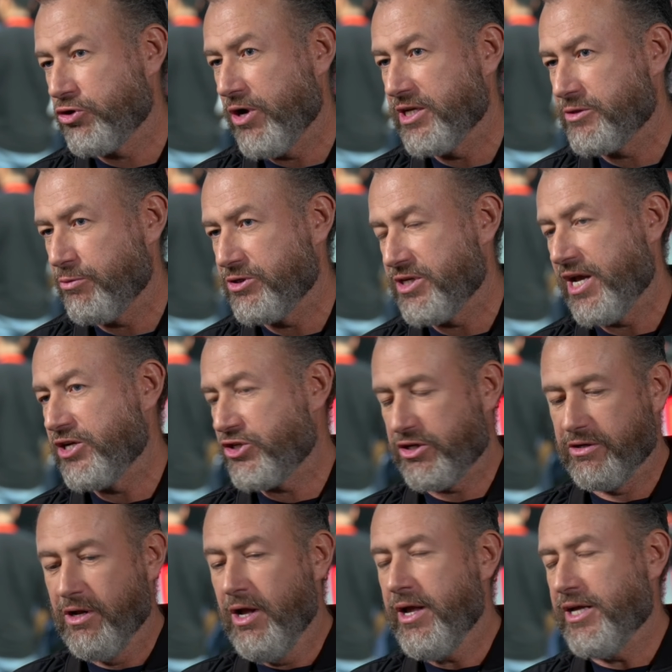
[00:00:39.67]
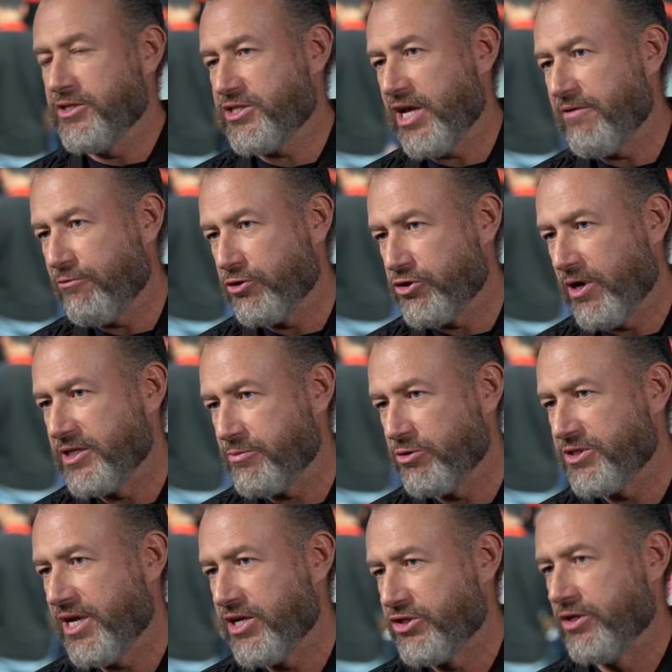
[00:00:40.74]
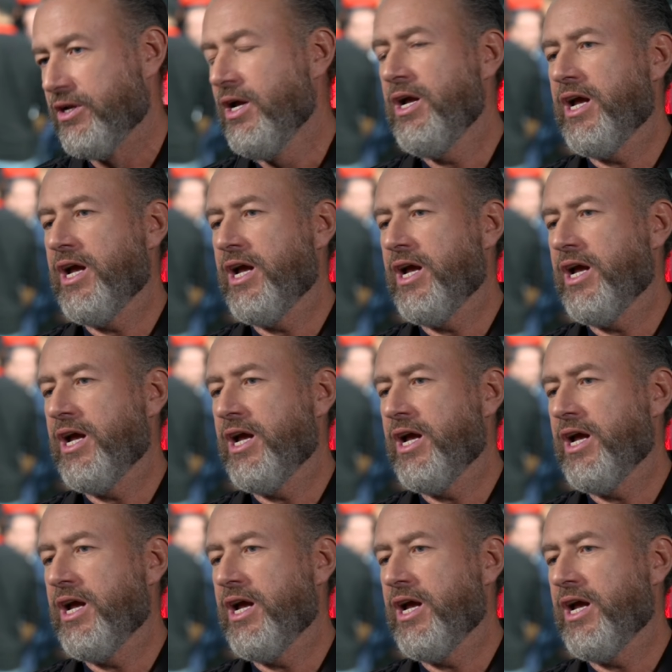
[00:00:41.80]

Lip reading: transportation, and safer transportation.